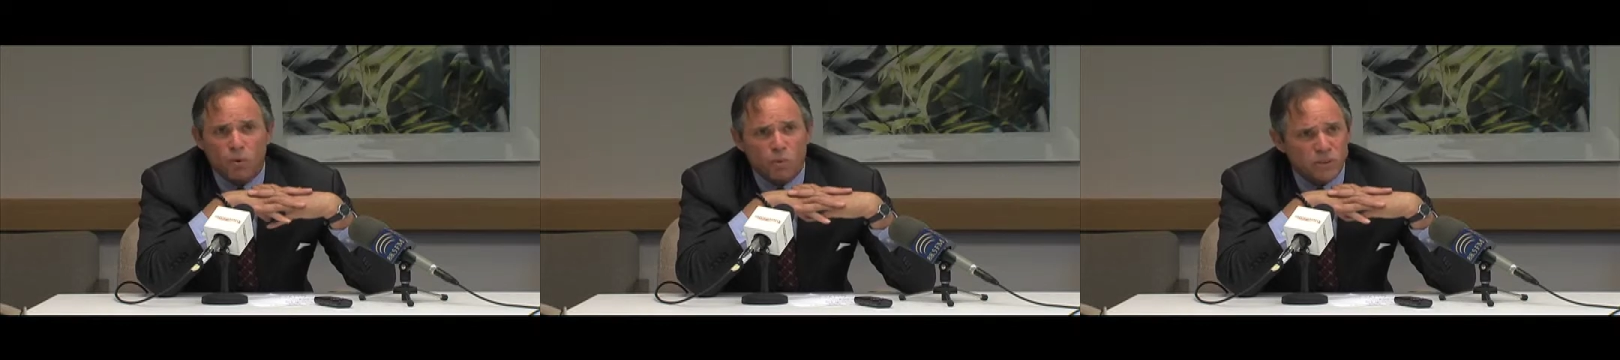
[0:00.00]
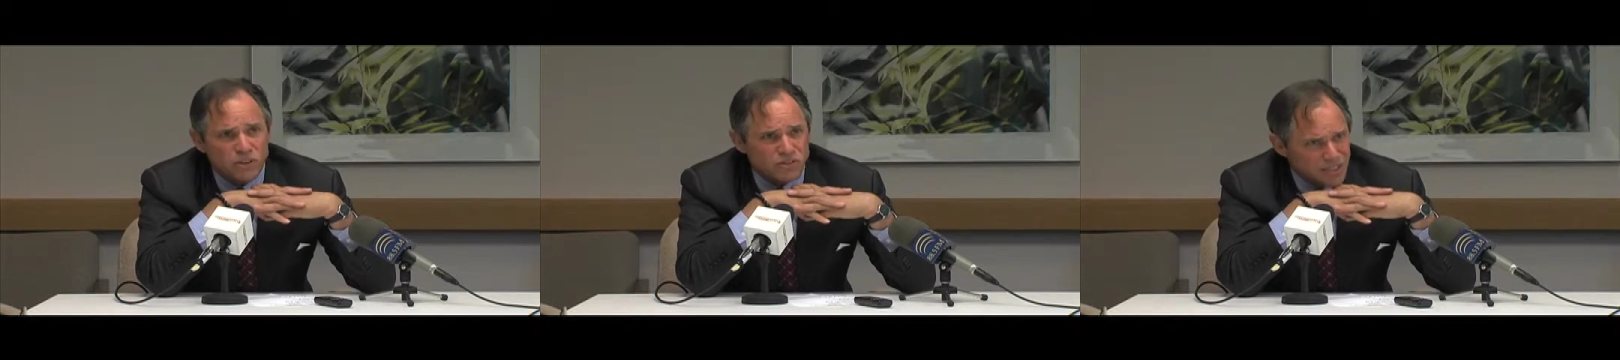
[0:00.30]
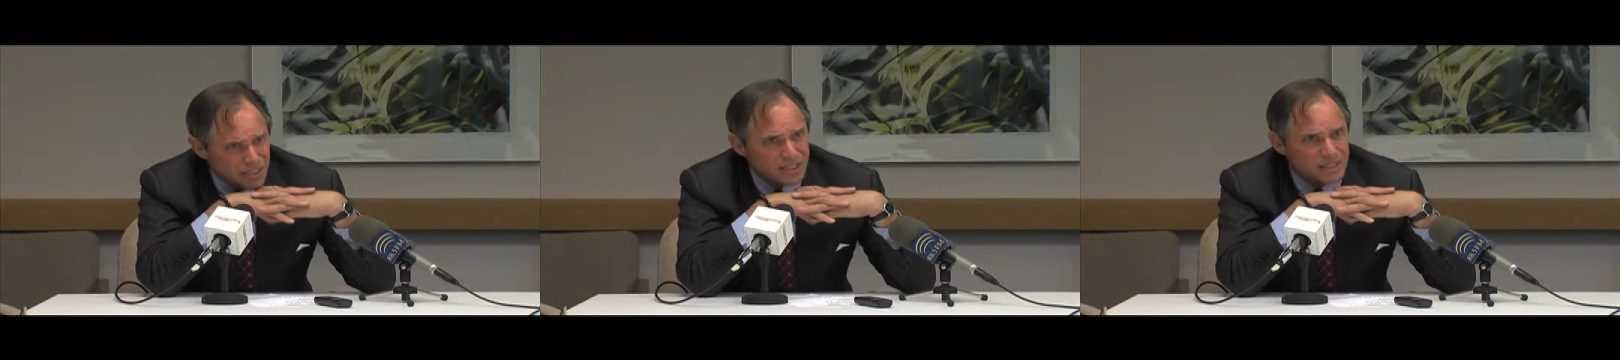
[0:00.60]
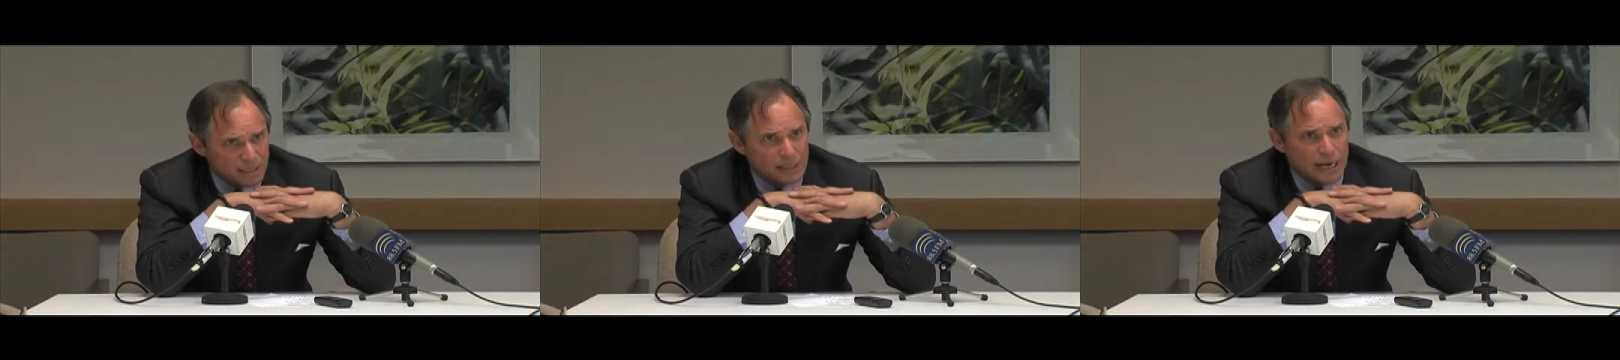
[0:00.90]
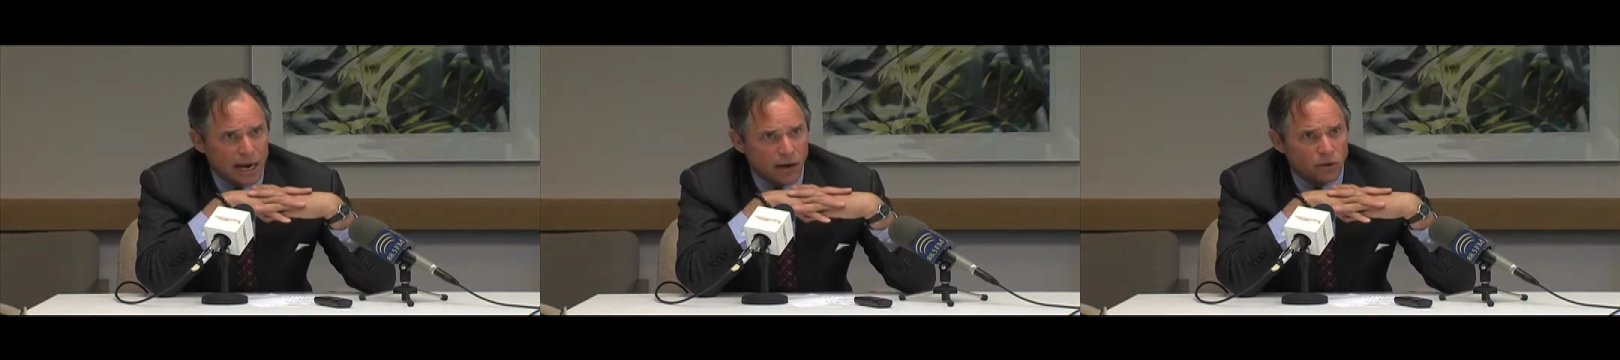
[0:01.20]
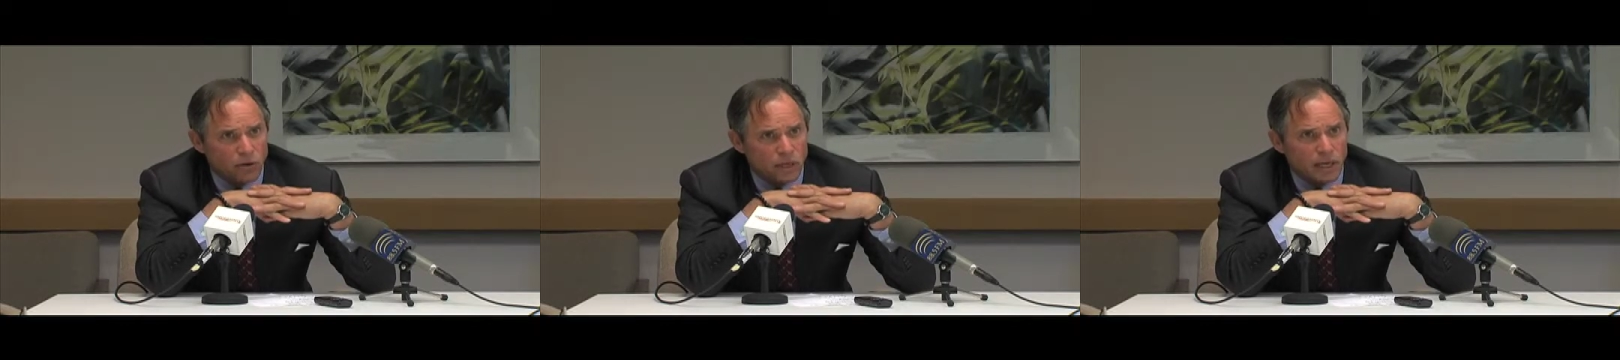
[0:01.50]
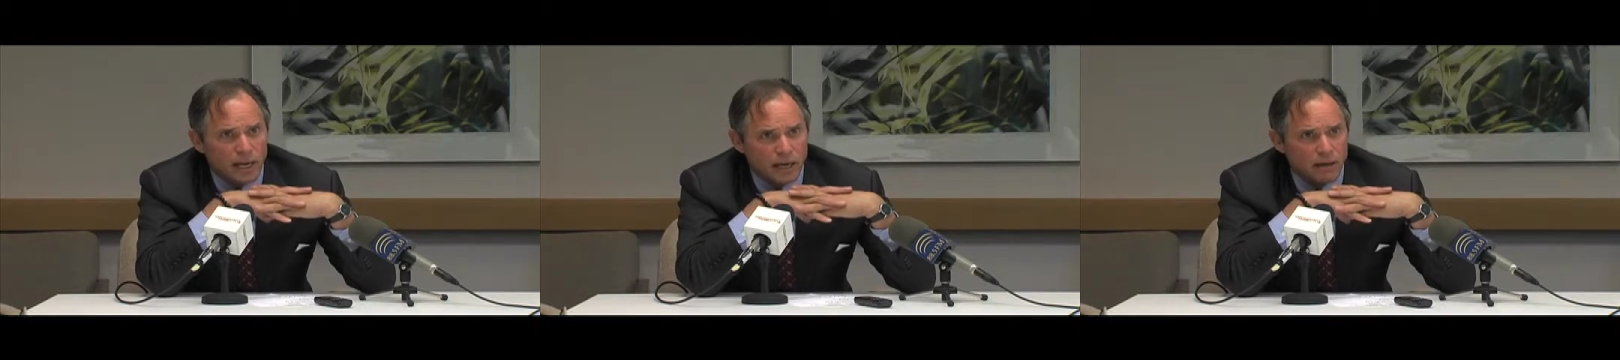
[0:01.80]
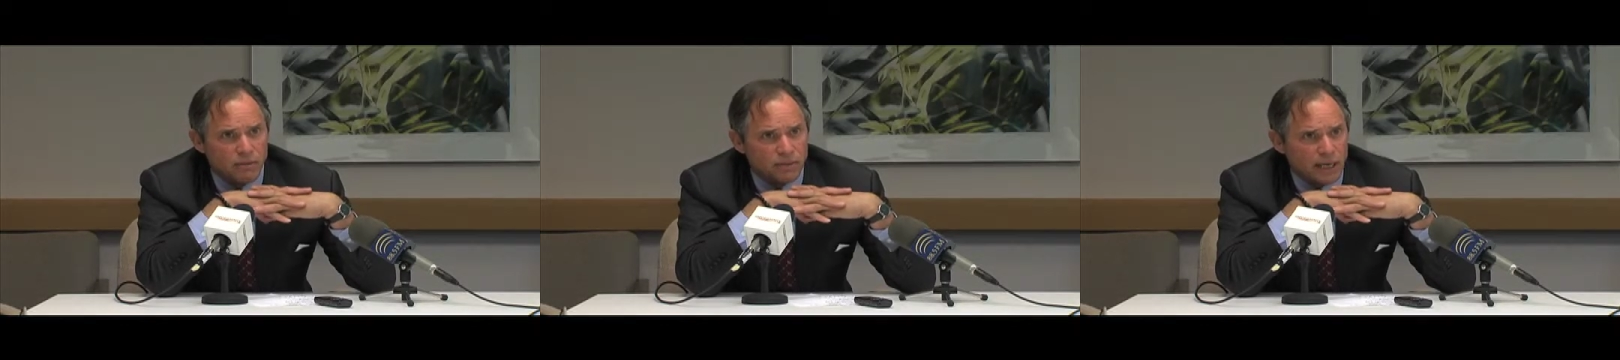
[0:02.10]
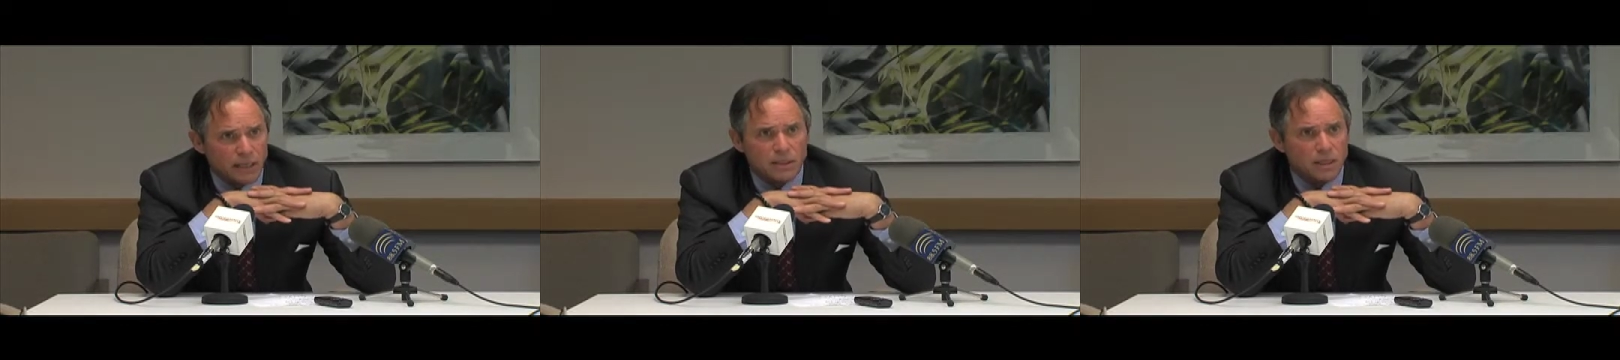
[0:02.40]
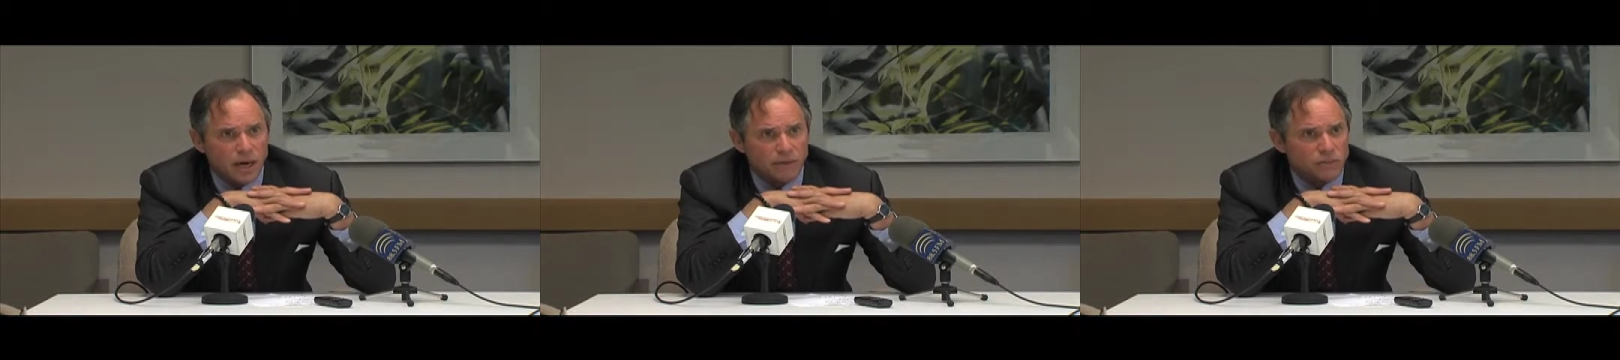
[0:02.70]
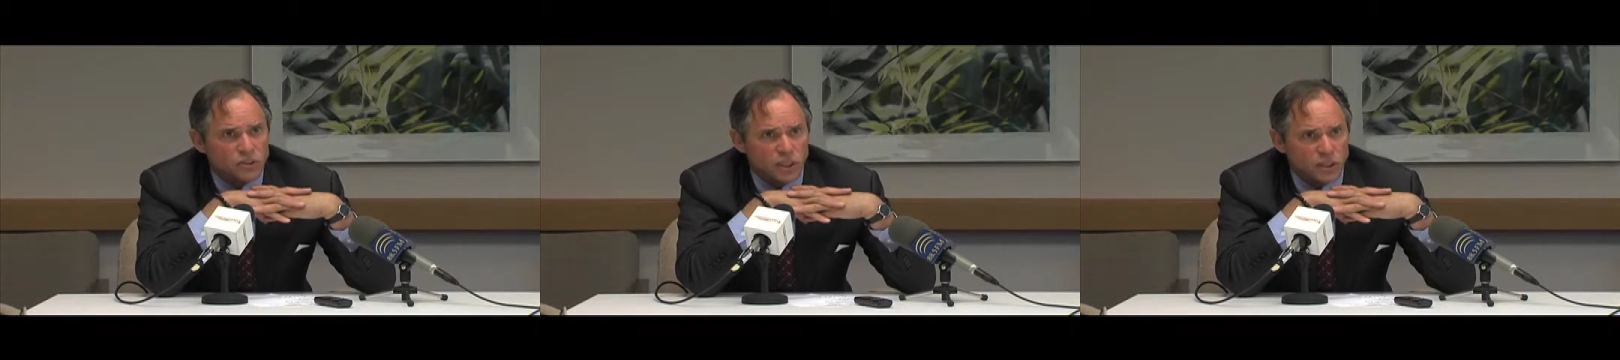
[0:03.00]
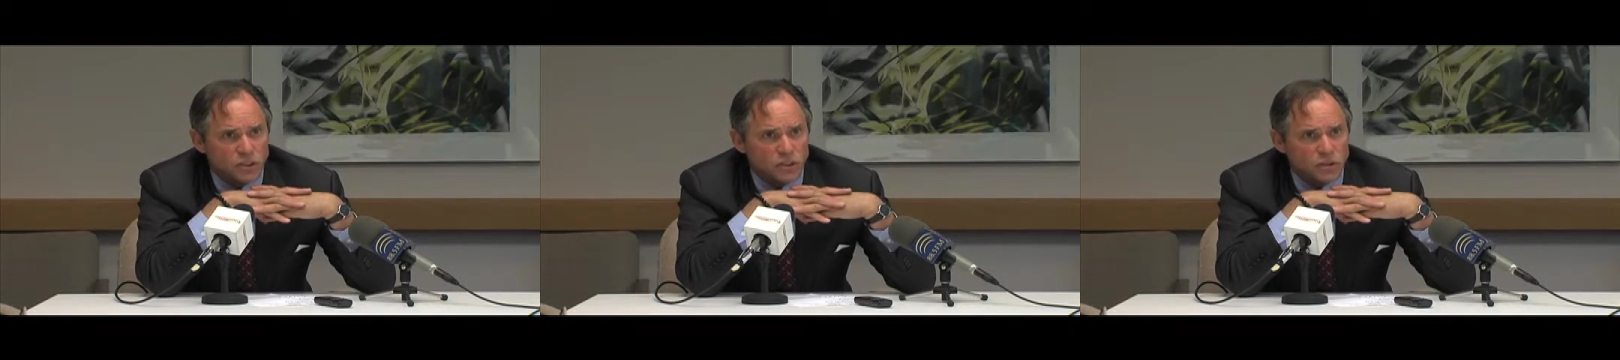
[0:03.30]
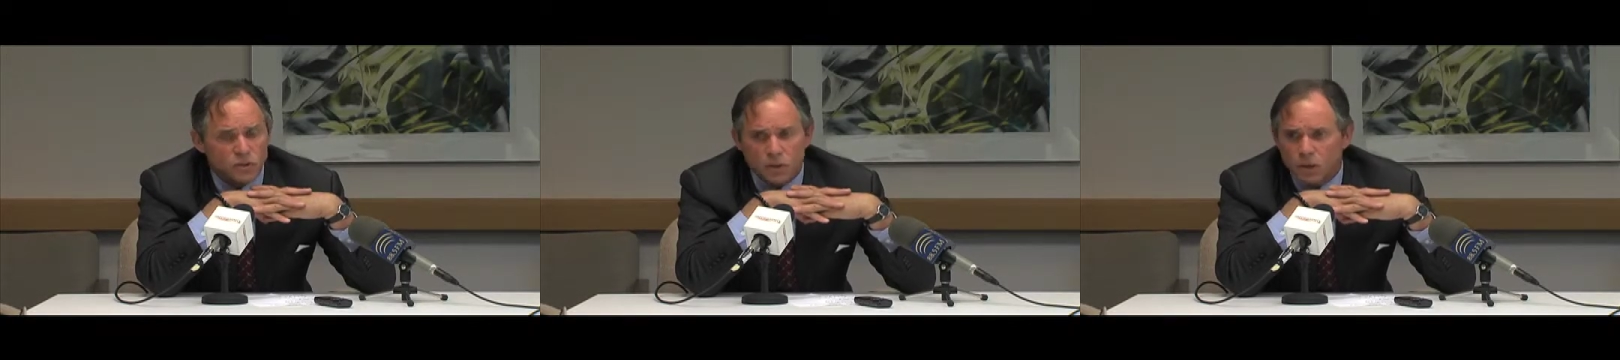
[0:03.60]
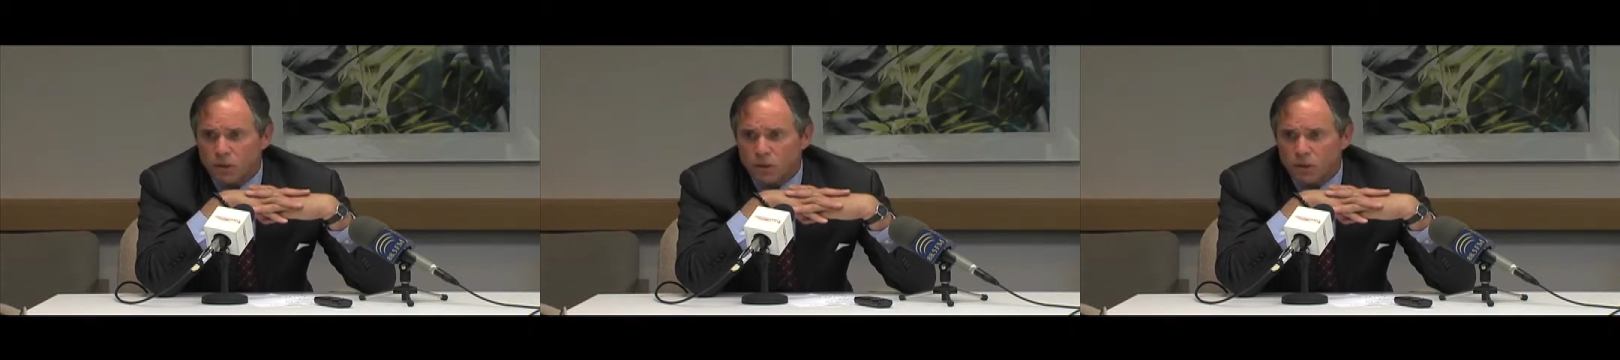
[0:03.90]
we just need to sit down and have candid conversations